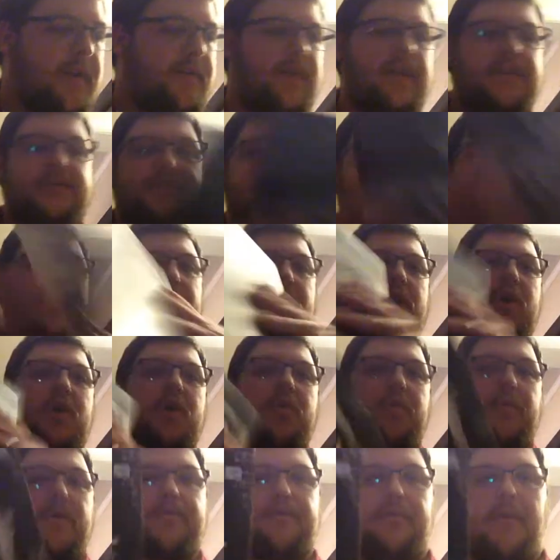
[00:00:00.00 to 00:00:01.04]
original,
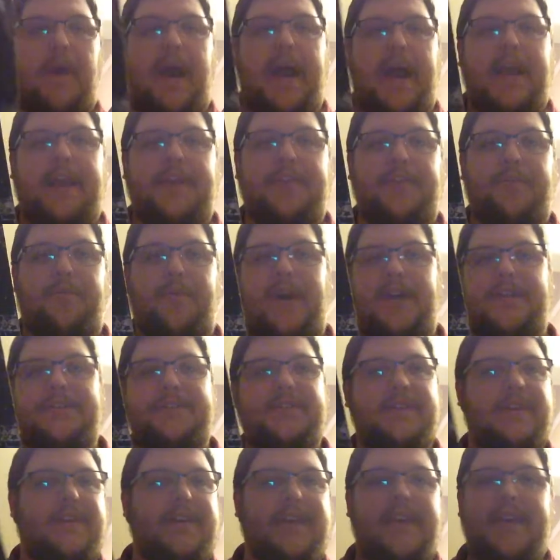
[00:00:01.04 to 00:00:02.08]
was Rocket to
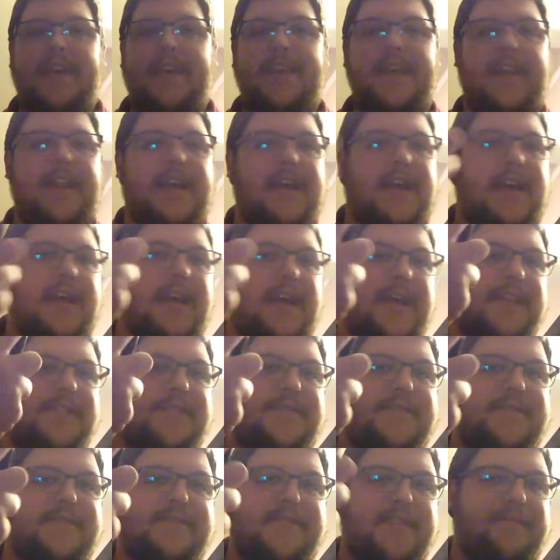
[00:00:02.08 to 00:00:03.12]
Russia. You know,
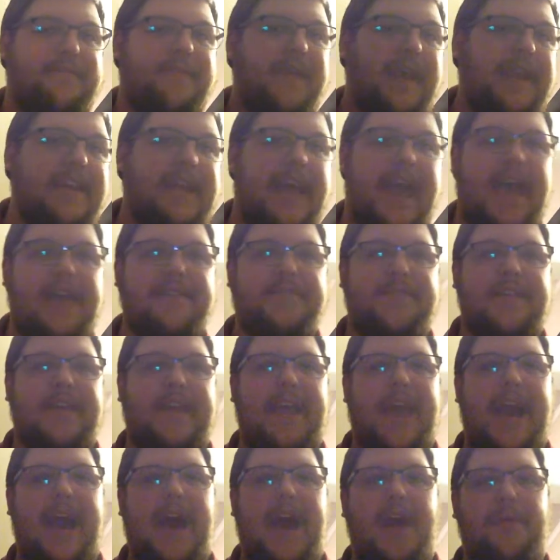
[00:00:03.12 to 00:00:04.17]
it's a
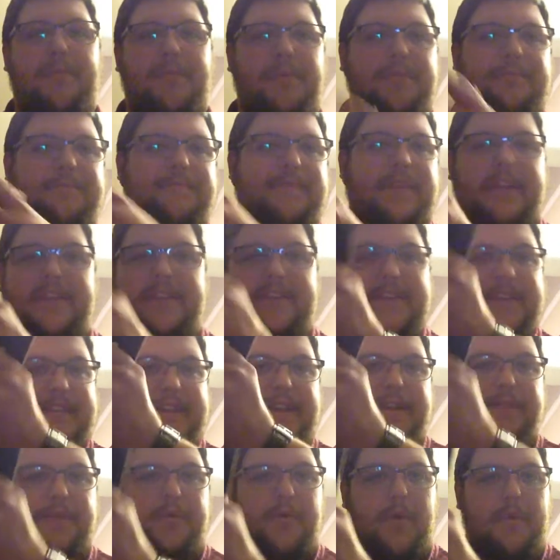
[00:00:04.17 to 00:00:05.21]
fantastic album.
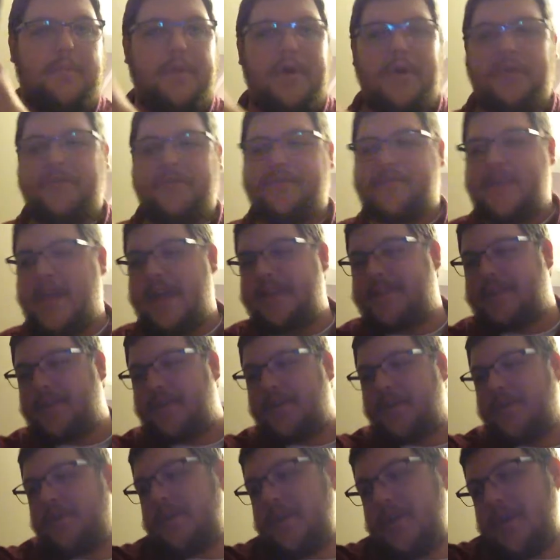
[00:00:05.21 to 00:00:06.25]
You know, the Ramones at
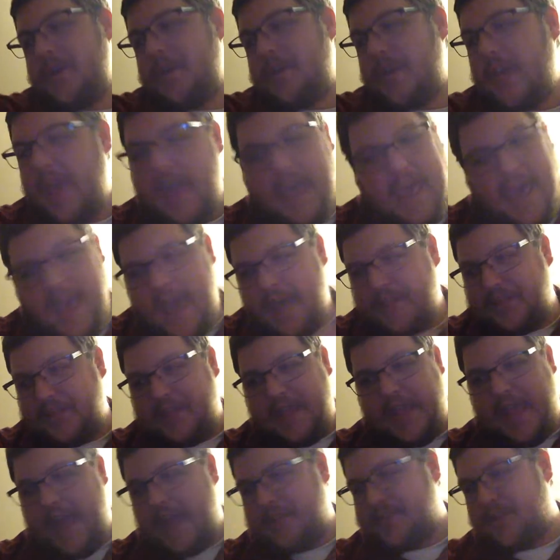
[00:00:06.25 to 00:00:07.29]

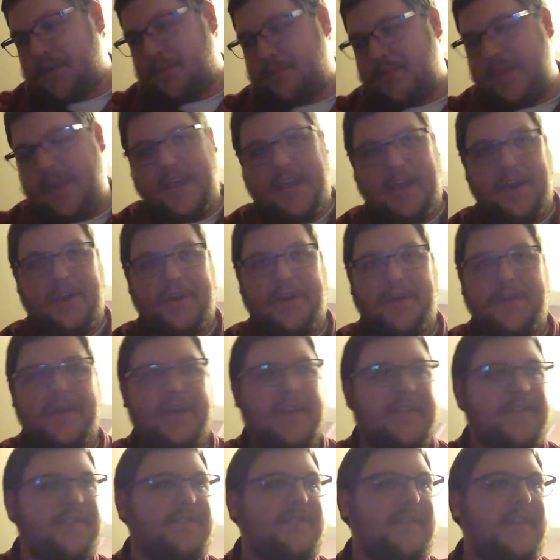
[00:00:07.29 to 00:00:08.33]
their peak. I'll go
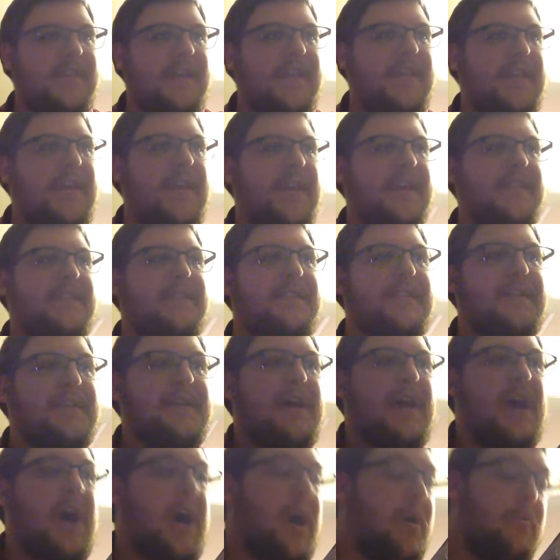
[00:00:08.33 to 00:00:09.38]
ahead and say that.
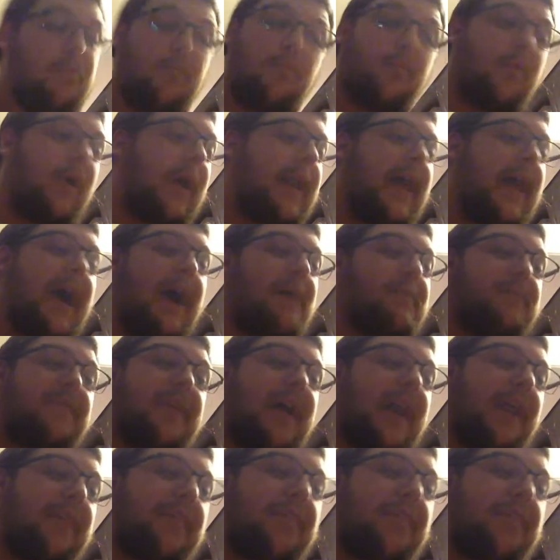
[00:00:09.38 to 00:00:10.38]
One album that I